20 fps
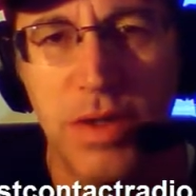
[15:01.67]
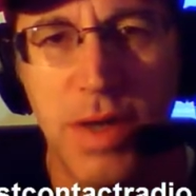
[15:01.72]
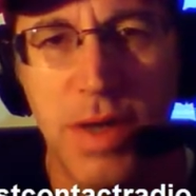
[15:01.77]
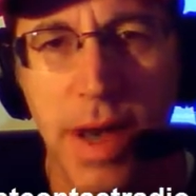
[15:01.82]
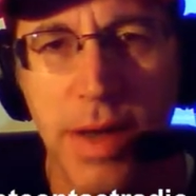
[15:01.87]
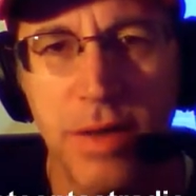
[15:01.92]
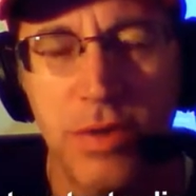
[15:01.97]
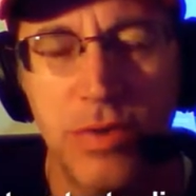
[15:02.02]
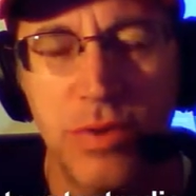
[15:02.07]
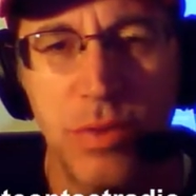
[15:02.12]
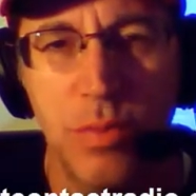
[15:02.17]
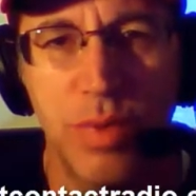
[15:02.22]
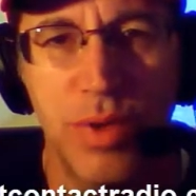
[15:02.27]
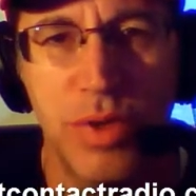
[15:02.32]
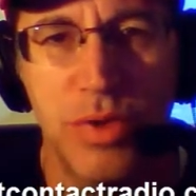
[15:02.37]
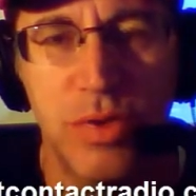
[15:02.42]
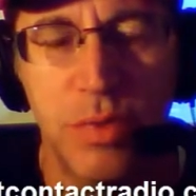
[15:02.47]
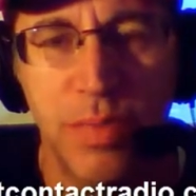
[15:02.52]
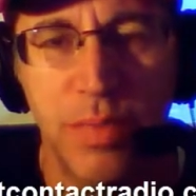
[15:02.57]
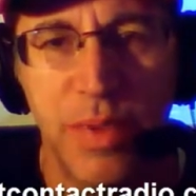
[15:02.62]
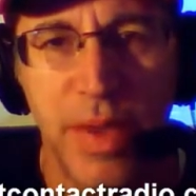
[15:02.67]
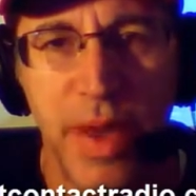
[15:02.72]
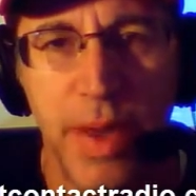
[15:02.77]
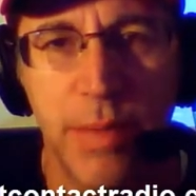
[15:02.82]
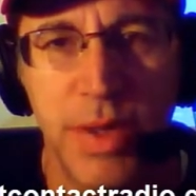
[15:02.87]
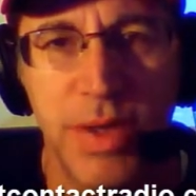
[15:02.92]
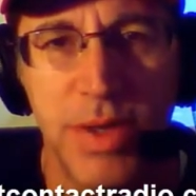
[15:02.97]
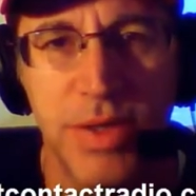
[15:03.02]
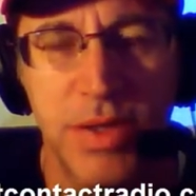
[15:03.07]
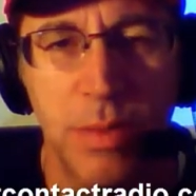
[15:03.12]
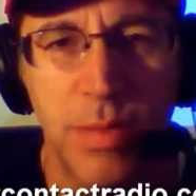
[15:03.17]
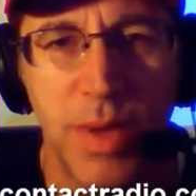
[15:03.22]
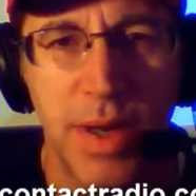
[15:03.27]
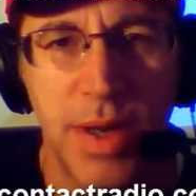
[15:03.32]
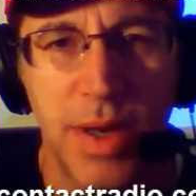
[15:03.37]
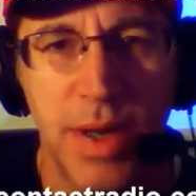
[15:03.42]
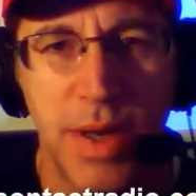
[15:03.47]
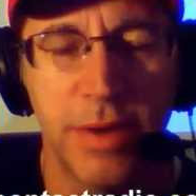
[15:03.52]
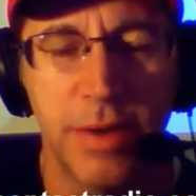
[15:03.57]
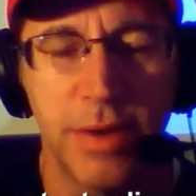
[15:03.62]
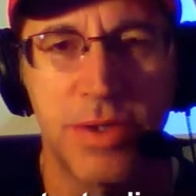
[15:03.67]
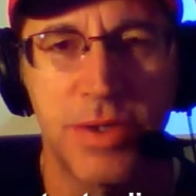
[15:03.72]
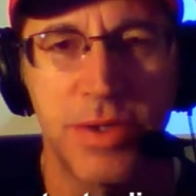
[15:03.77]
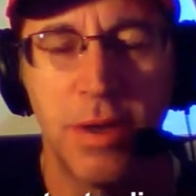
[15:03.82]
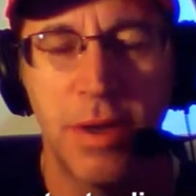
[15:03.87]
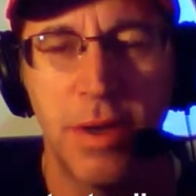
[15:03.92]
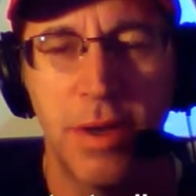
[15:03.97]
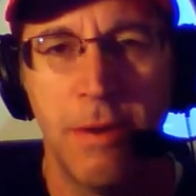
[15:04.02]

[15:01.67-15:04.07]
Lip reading: decided to put the blame on somebody else.